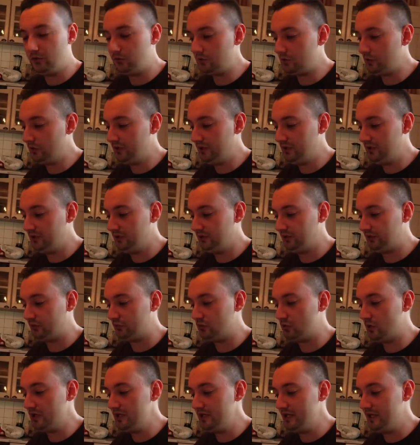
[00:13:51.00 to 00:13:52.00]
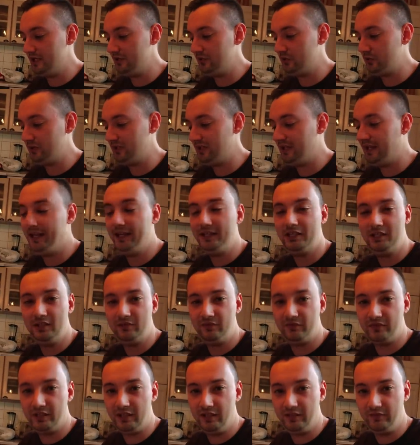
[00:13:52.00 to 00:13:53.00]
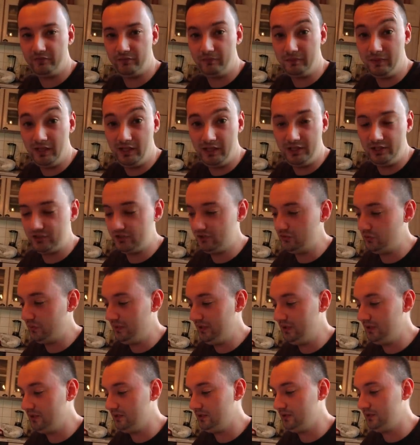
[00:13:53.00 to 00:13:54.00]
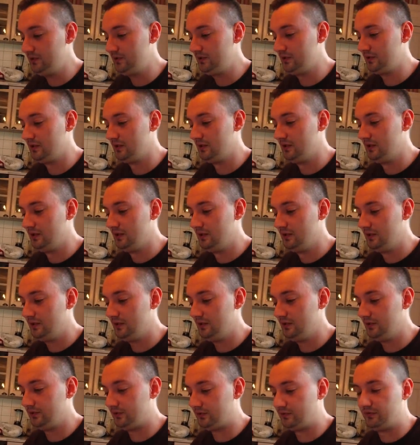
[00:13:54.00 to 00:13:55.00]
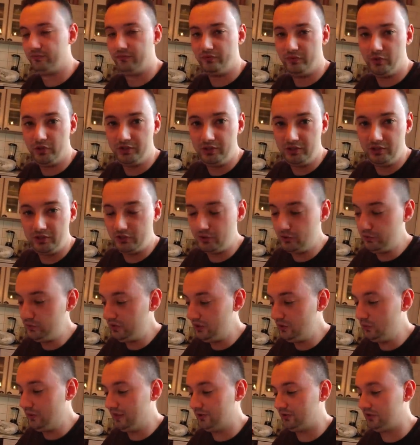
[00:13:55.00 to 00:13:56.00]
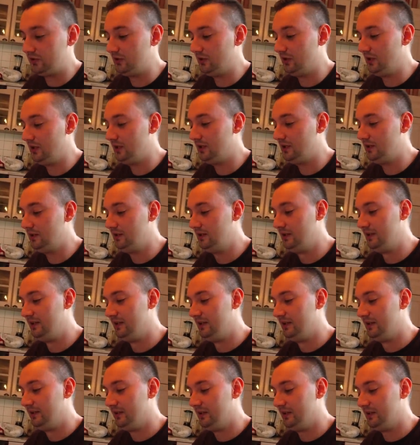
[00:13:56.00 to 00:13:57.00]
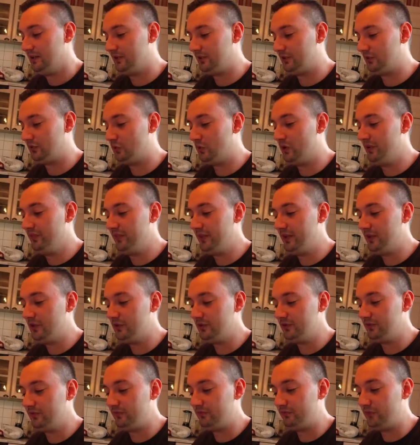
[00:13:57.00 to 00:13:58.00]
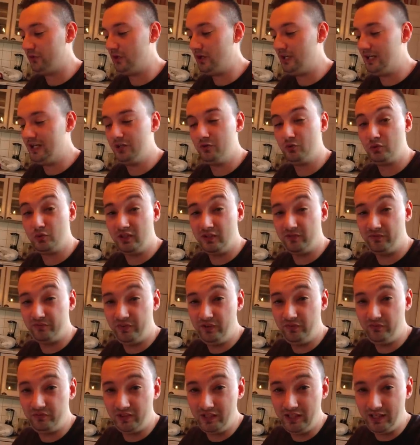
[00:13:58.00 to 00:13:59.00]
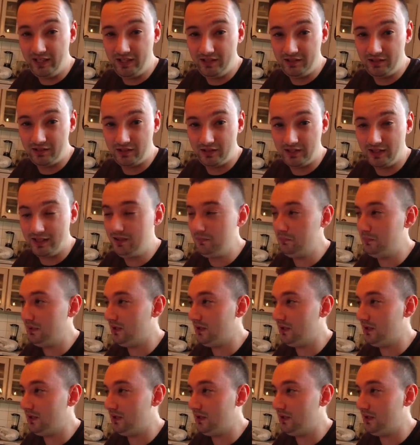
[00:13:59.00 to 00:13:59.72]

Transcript: euro, that is 185 Malaysian ringgit. That is 42 US dollar. That is 1,458 Thai